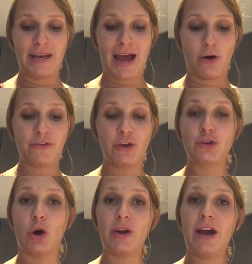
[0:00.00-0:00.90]
Now, if you
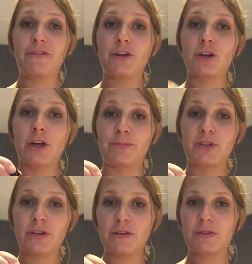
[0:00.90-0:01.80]
don't have
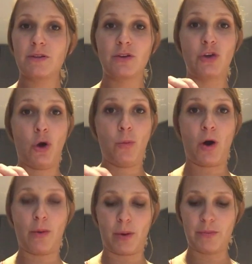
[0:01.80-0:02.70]
eucalyptus, no
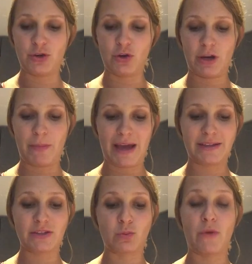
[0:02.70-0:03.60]
problem. You can
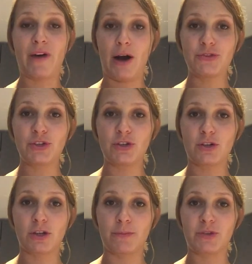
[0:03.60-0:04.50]
make this without the
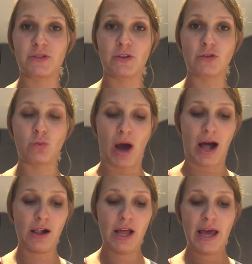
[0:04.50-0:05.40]
eucalyptus as
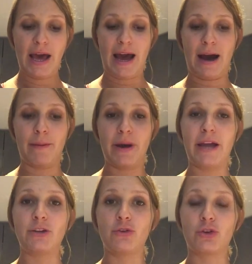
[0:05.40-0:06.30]
well,
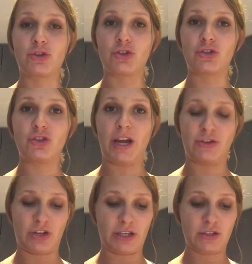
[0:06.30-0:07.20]
and you could just
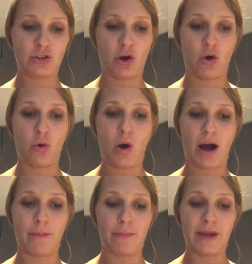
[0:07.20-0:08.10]
change it. So
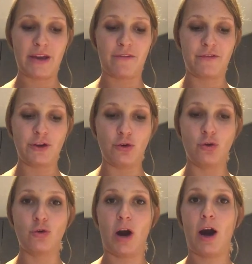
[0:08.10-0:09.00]
if
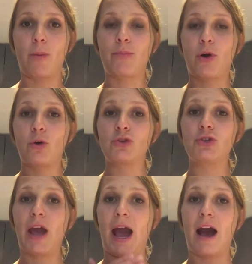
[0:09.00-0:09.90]
you are prone
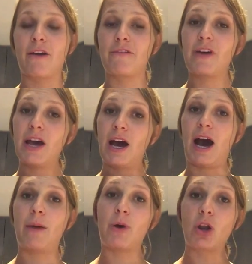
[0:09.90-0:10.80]
to have
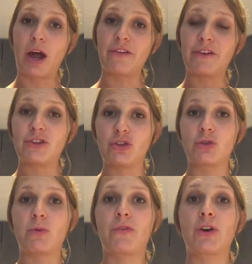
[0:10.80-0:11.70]
a lot of
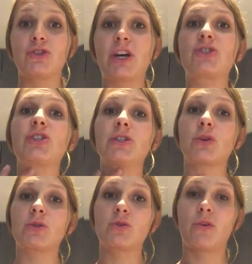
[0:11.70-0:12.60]
issues with congestions
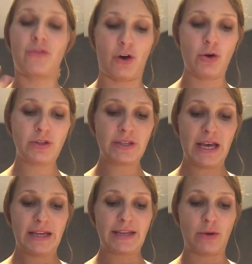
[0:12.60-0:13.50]
or sore throats,
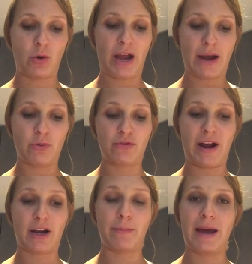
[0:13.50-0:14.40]
then what I would
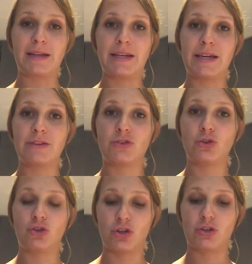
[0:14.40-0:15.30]
recommend is
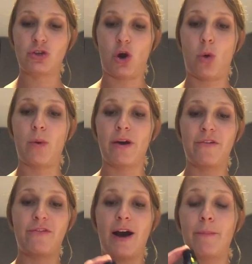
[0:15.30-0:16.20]
to just go
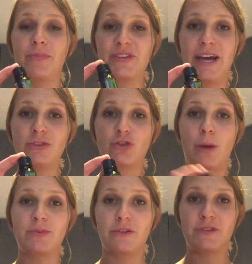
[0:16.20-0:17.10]
with 10
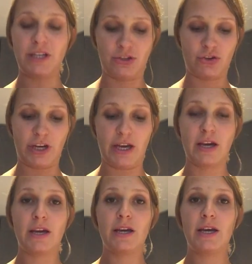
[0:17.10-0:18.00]
drops of tea
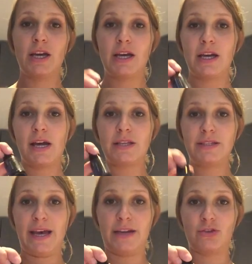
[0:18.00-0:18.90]
tree,
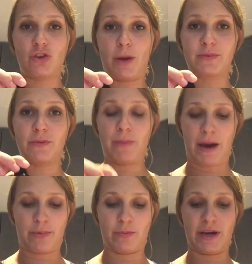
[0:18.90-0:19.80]
10 drops of
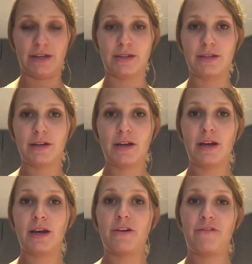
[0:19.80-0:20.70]
peppermint,
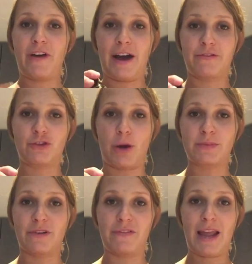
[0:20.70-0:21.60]
5
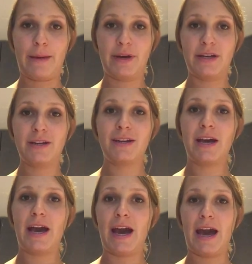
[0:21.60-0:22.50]
drops of lemon,
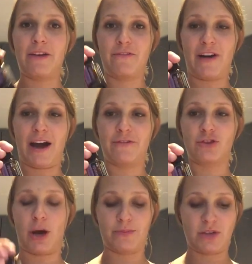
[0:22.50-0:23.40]
and 5
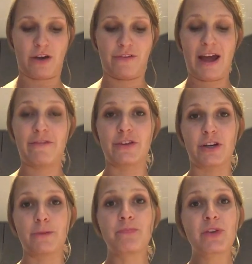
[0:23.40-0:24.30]
drops of
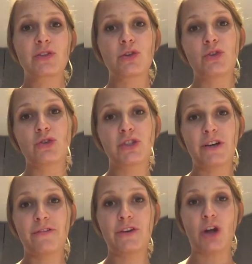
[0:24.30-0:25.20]
lavender. So there's
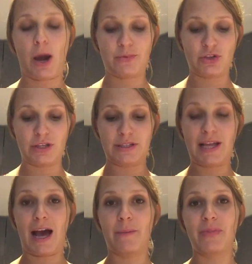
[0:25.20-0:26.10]
different options
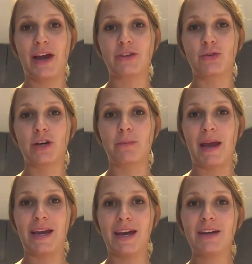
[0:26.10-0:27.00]
that you can
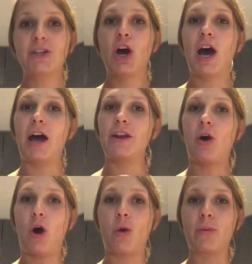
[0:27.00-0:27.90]
make it. And
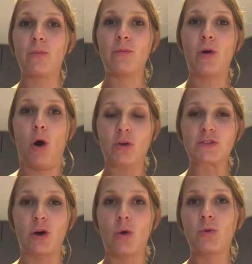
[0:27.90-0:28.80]

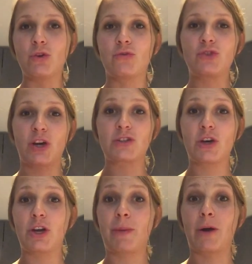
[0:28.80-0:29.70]
also, you've just
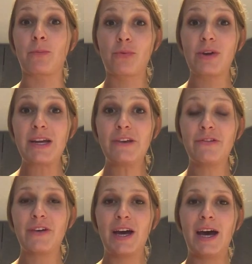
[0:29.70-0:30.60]
heard about
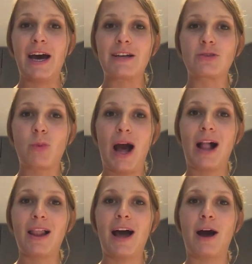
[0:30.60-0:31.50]
Breathe as
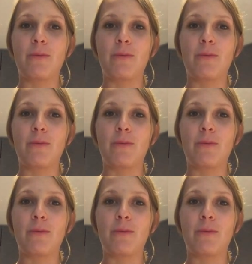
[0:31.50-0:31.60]
well.